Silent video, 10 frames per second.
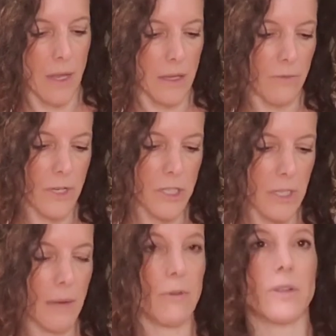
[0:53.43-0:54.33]
The official
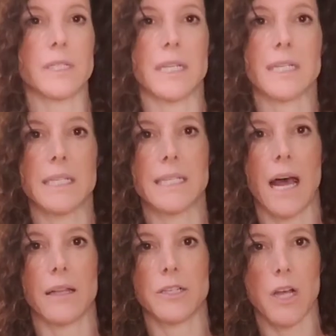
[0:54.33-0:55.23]
name of this is the
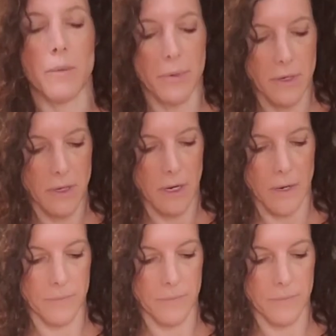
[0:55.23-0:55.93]
salad chopper.